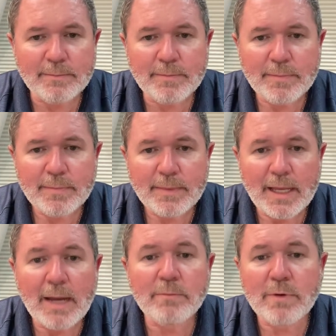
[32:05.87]
them,
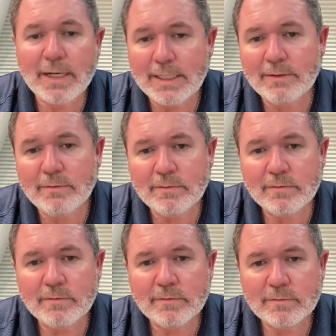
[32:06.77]
I'm ready
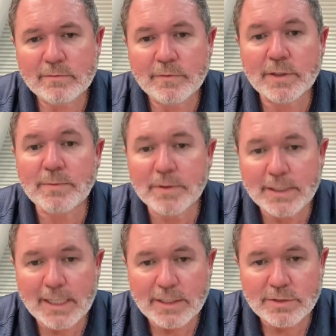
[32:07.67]
for
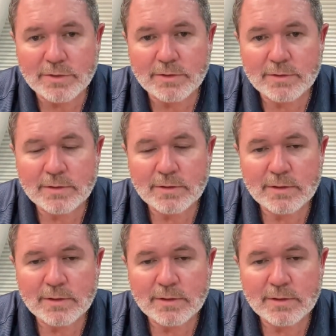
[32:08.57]
communication.